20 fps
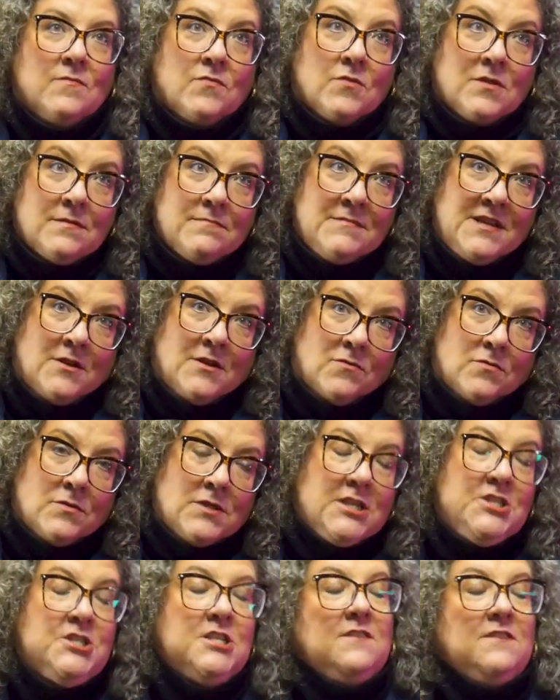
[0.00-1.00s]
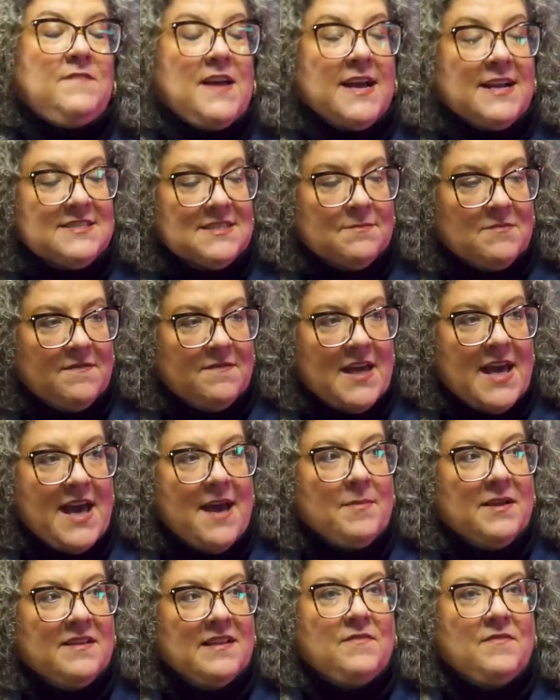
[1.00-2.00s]
re, you know religion affects some of
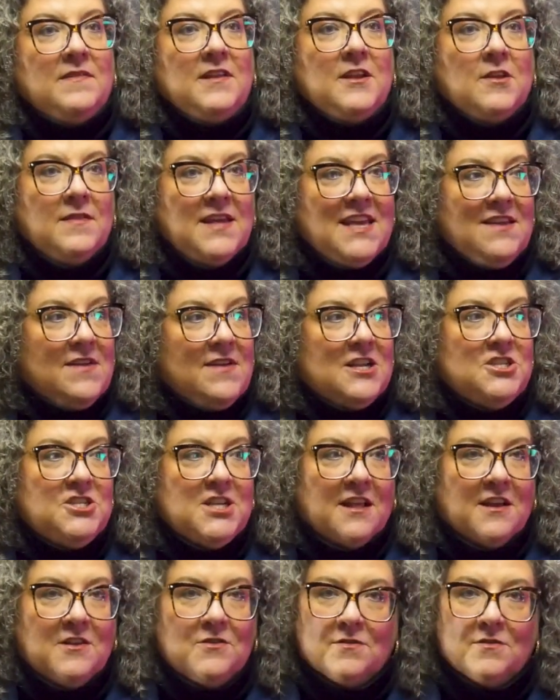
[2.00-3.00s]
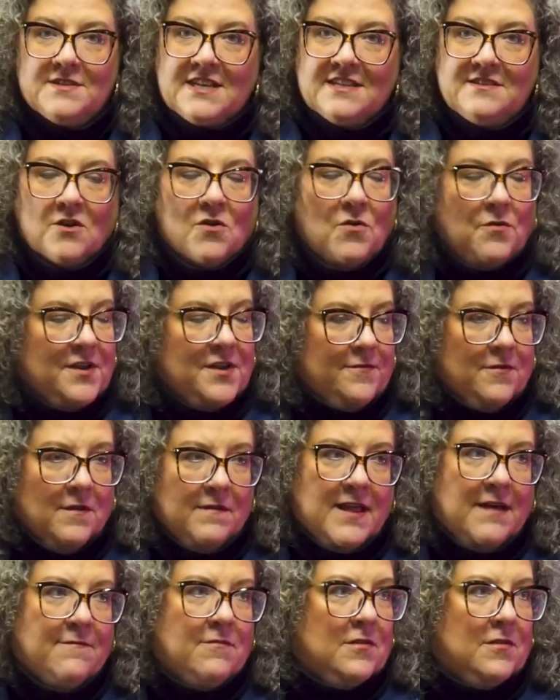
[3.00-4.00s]
that because mm -hmm. you know mm-hmm. the evangelicals that's a whole
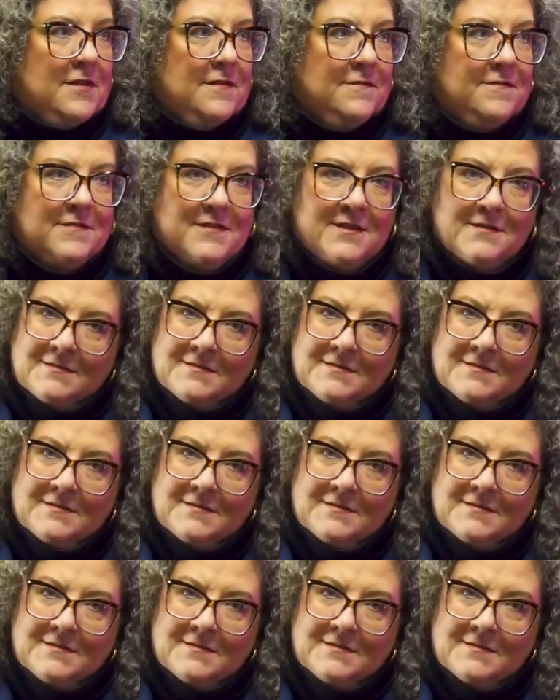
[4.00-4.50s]
different level of